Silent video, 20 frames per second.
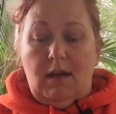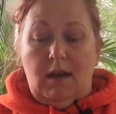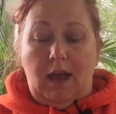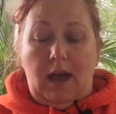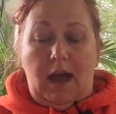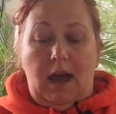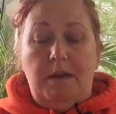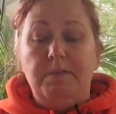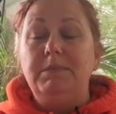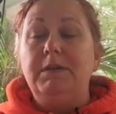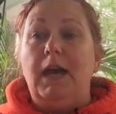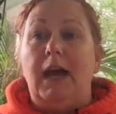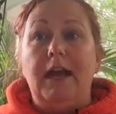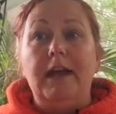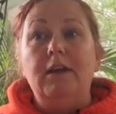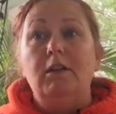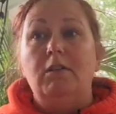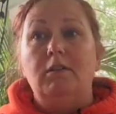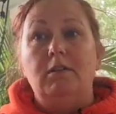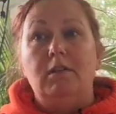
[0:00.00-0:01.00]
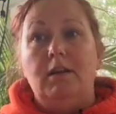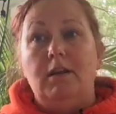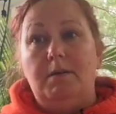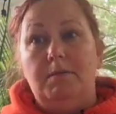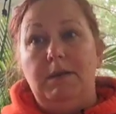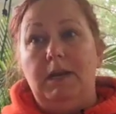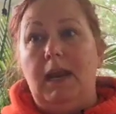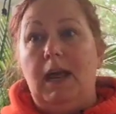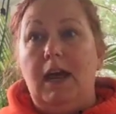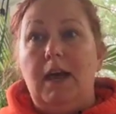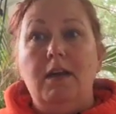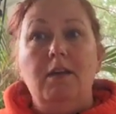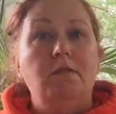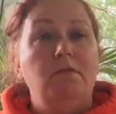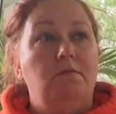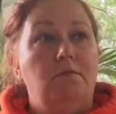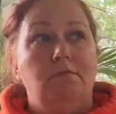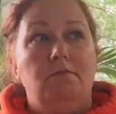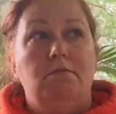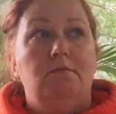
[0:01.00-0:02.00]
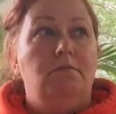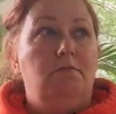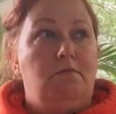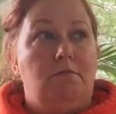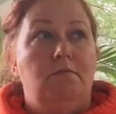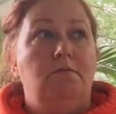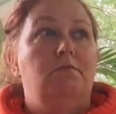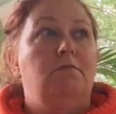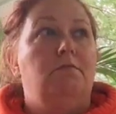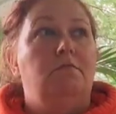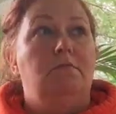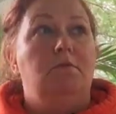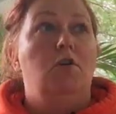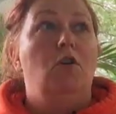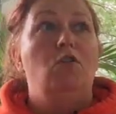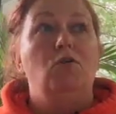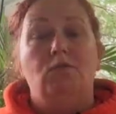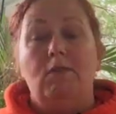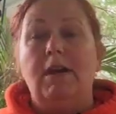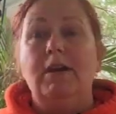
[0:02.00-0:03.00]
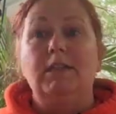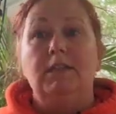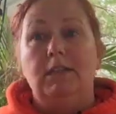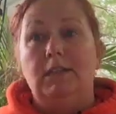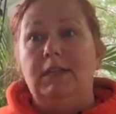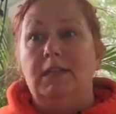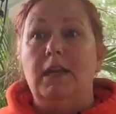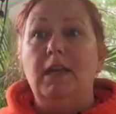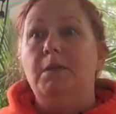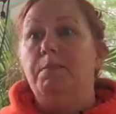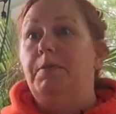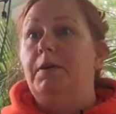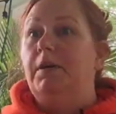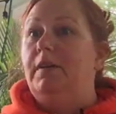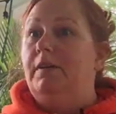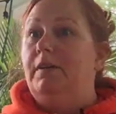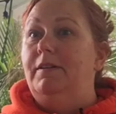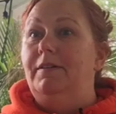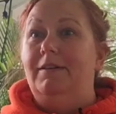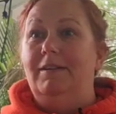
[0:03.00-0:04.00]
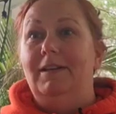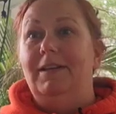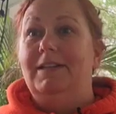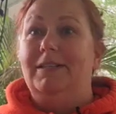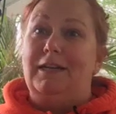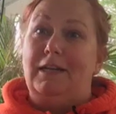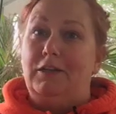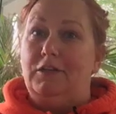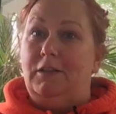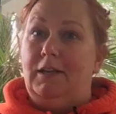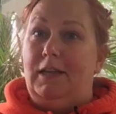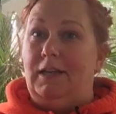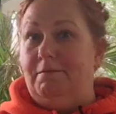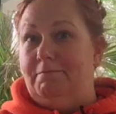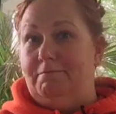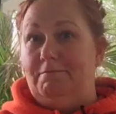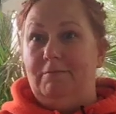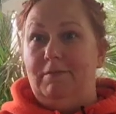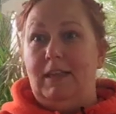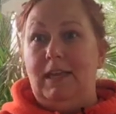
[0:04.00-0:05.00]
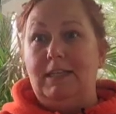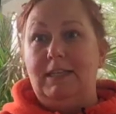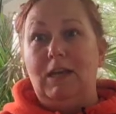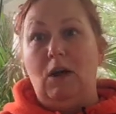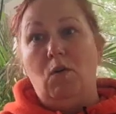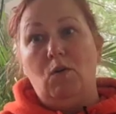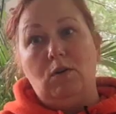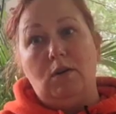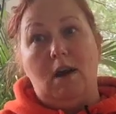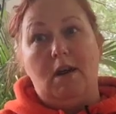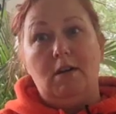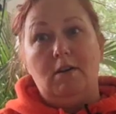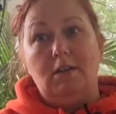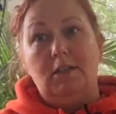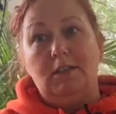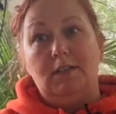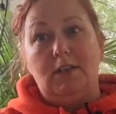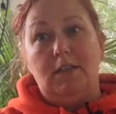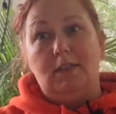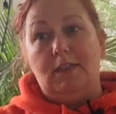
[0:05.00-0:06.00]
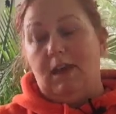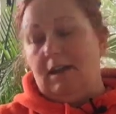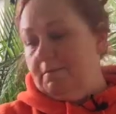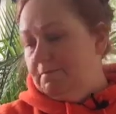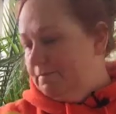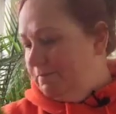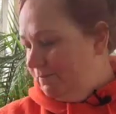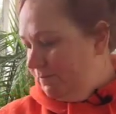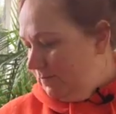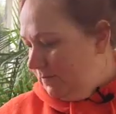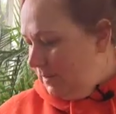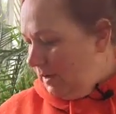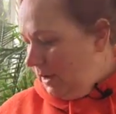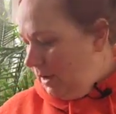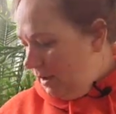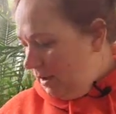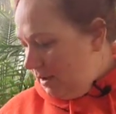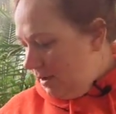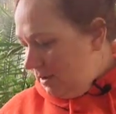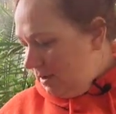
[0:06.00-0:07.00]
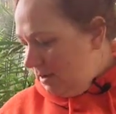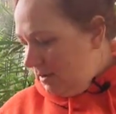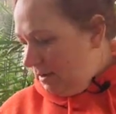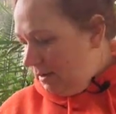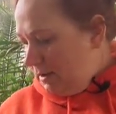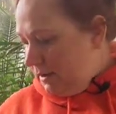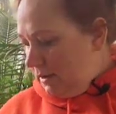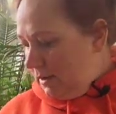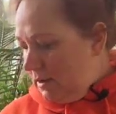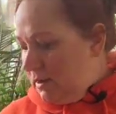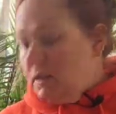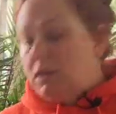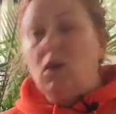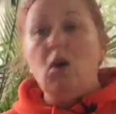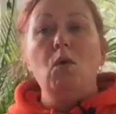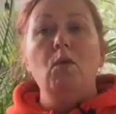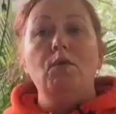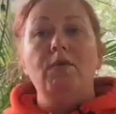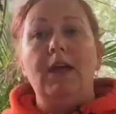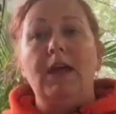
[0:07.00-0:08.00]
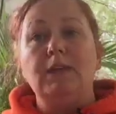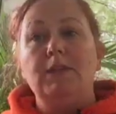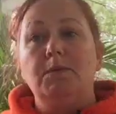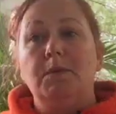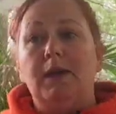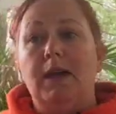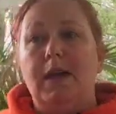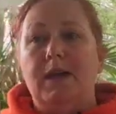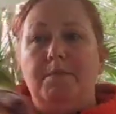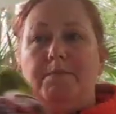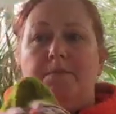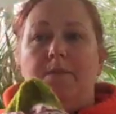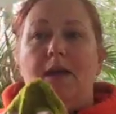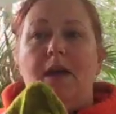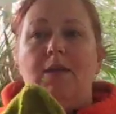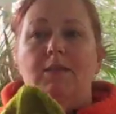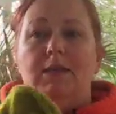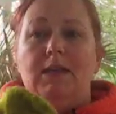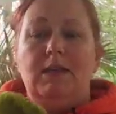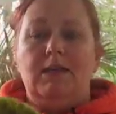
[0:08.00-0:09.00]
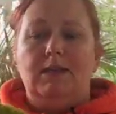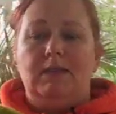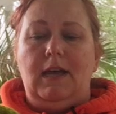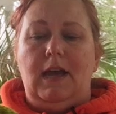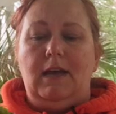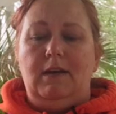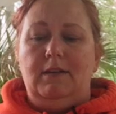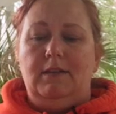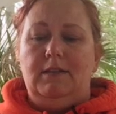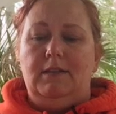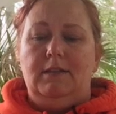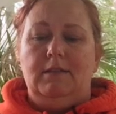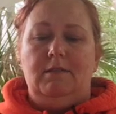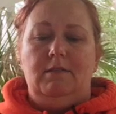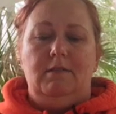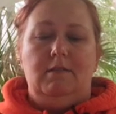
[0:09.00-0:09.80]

I'm tired. I mean, I go right to sleep, essentially. Lights out, just like that. So that's where I am on these socks.